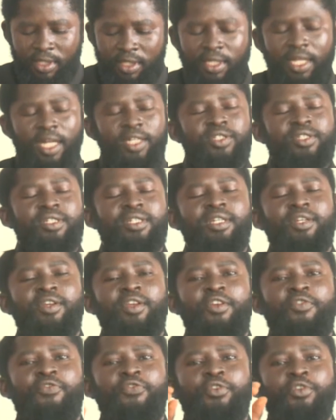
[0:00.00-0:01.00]
That
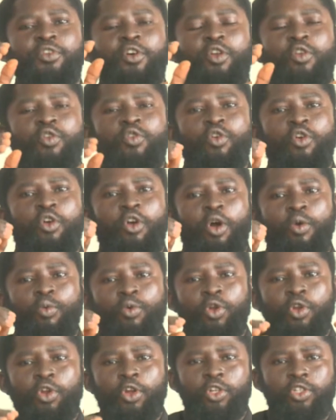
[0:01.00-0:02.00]
if we no look or
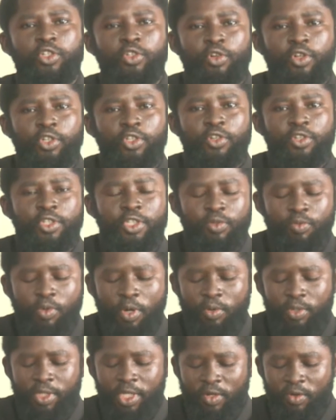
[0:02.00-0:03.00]
we reduce the way
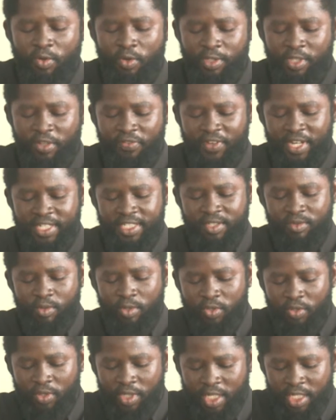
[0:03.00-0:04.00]
we look, the first thing we
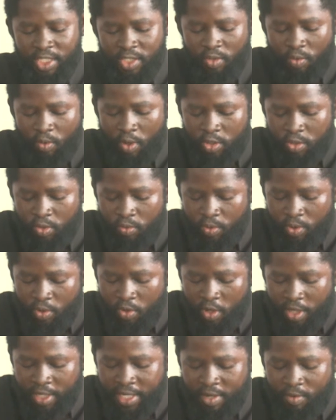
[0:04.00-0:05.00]
to gain is what? We
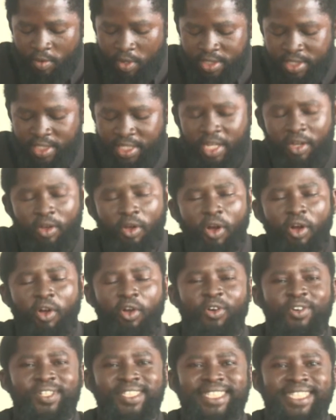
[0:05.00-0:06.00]
go gain what they call
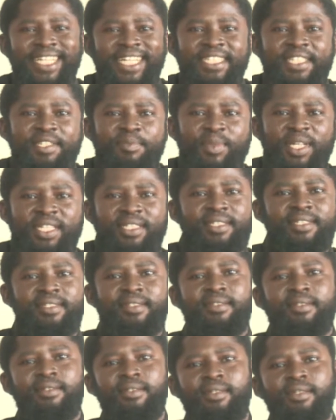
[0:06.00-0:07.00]
contentment.
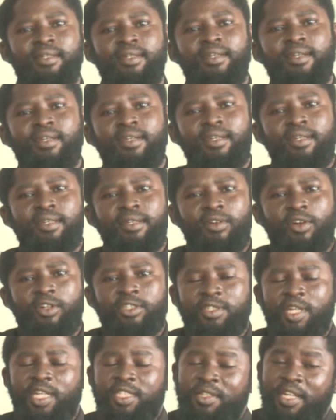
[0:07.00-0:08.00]

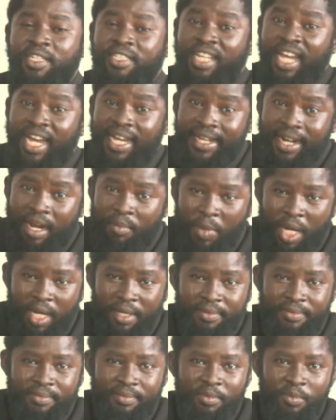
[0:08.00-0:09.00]
Contentment na grammar.
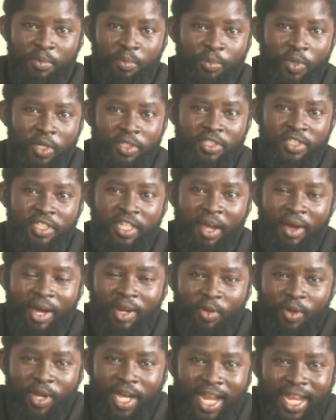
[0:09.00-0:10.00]
But in our
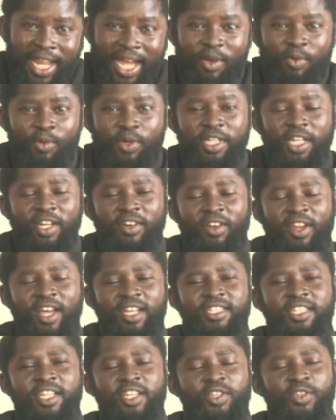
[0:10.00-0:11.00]
local language, I call
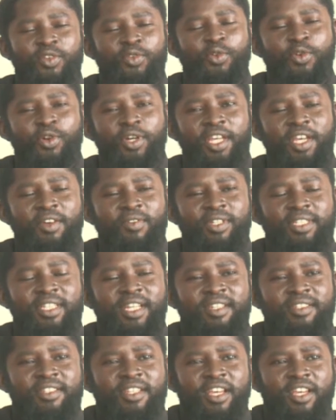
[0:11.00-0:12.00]
and say, you go gain what
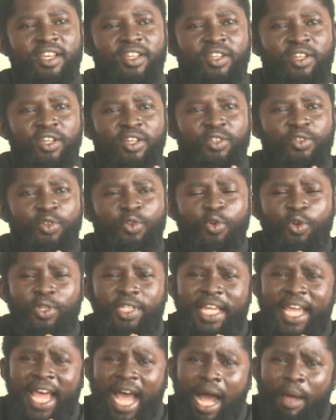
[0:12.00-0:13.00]
they say, you go
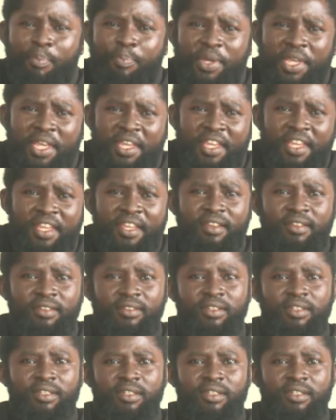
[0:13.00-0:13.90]
dey happy.